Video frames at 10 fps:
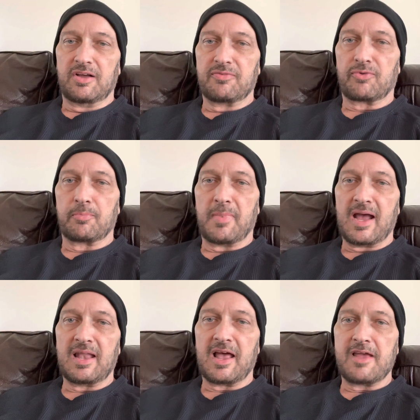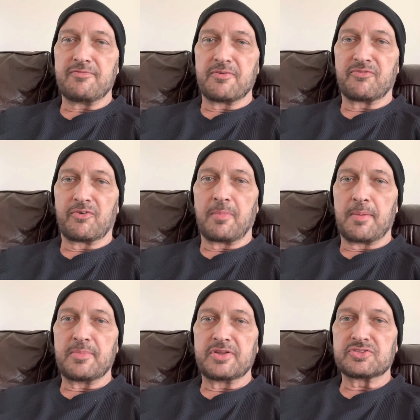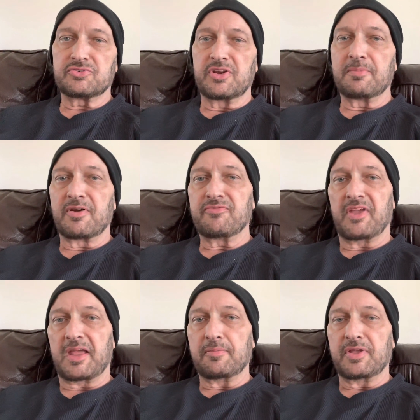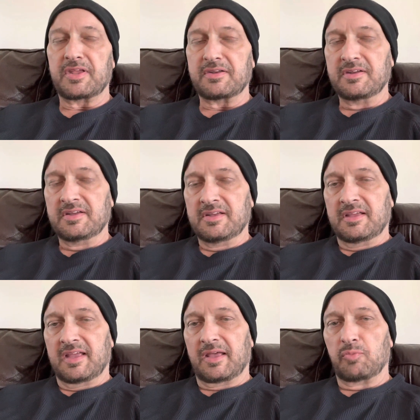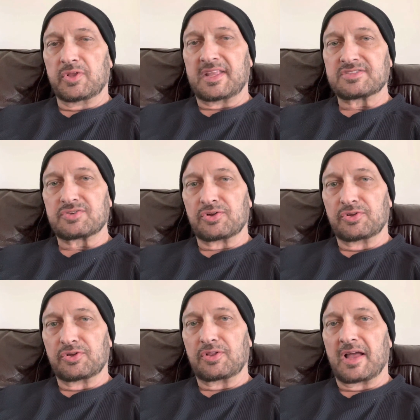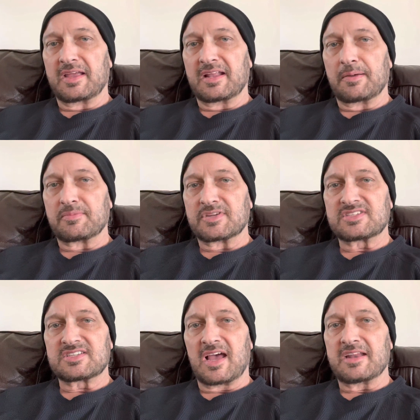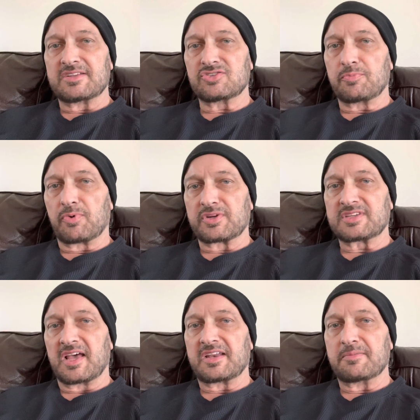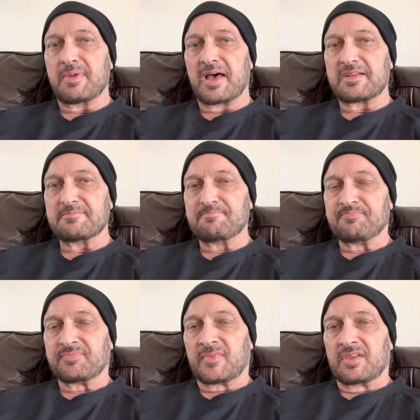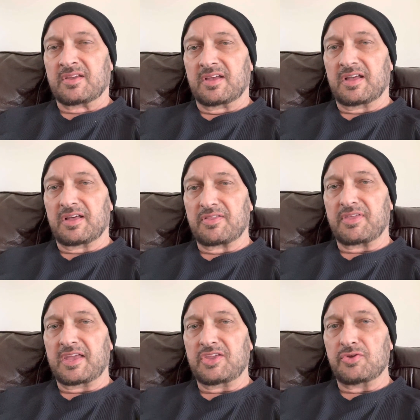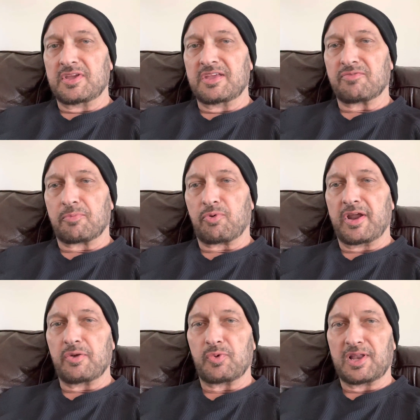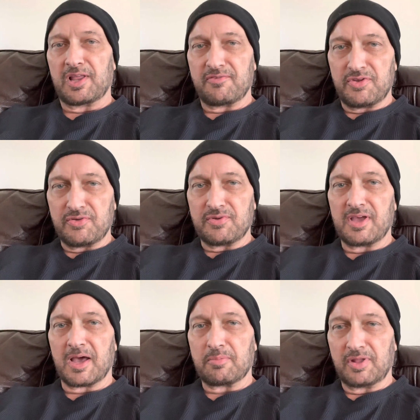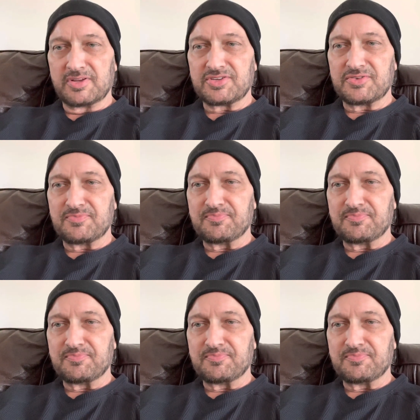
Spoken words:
for my life and for my ministry and my family and what that's going to look like. And I'm excited, super excited about it. Thank you again for praying. We love you. God bless you.